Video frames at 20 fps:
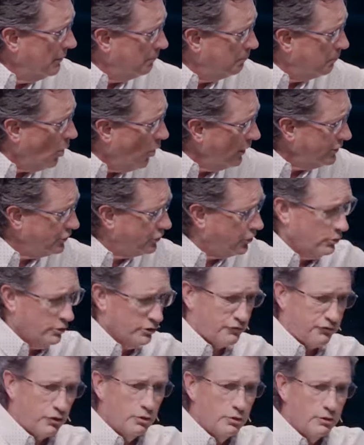point to
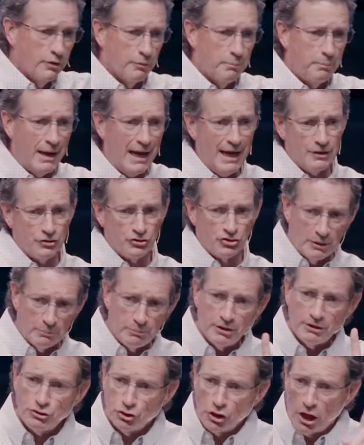is fruit of the past,
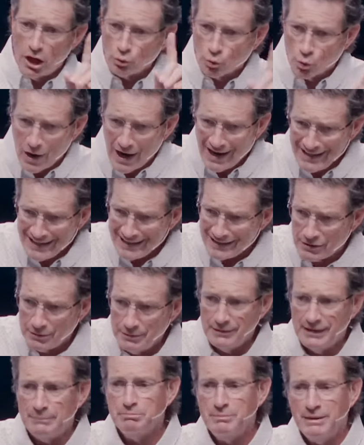something's not right.
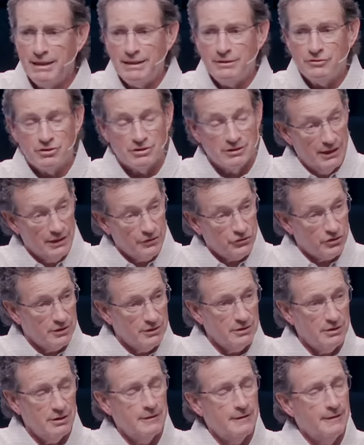That means,
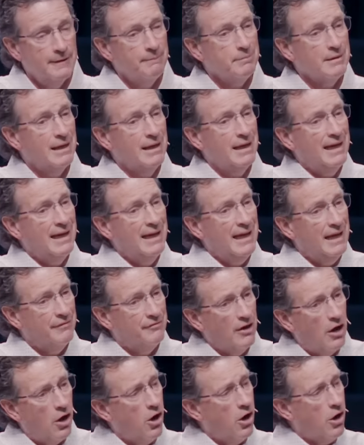listen,
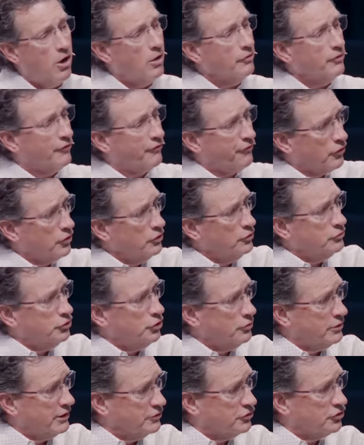if all the fruit
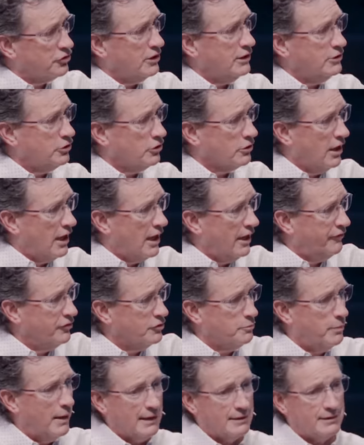you can see in your life
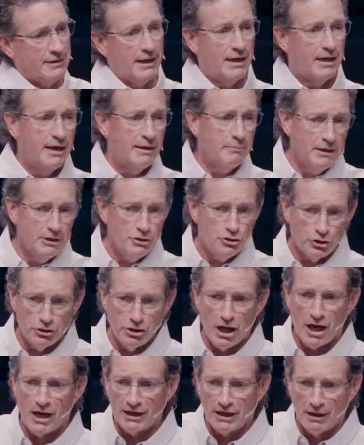is back there, it means you're
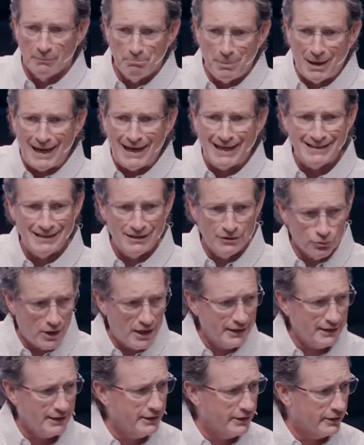not abiding
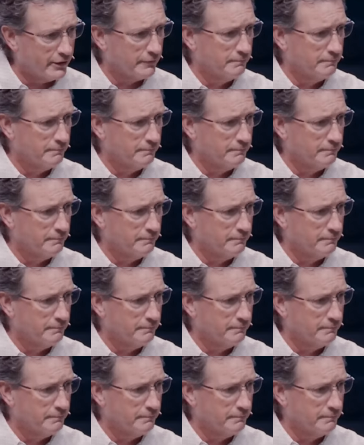right here.